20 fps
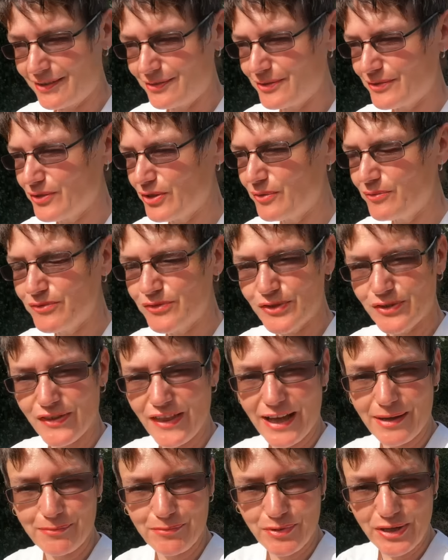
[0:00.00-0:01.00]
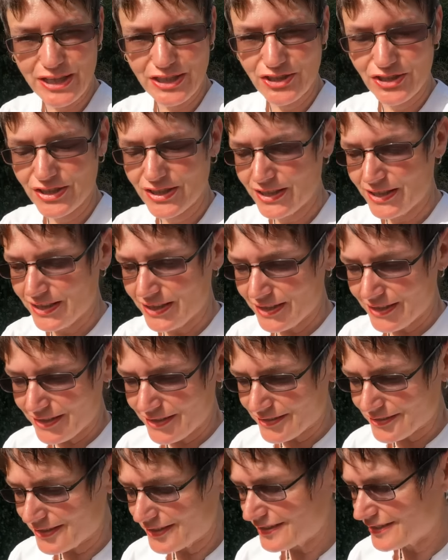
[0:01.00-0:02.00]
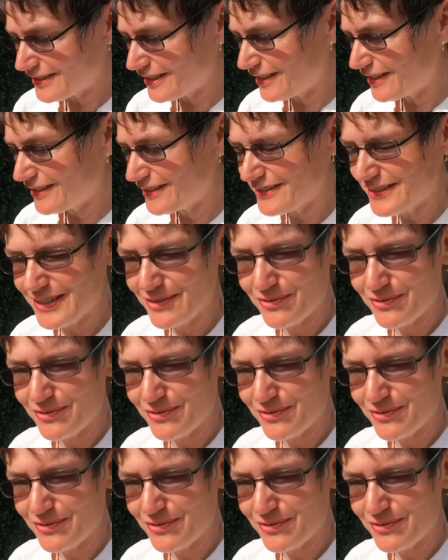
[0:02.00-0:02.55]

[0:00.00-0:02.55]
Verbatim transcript: We've come through that bridge, so let's uh, see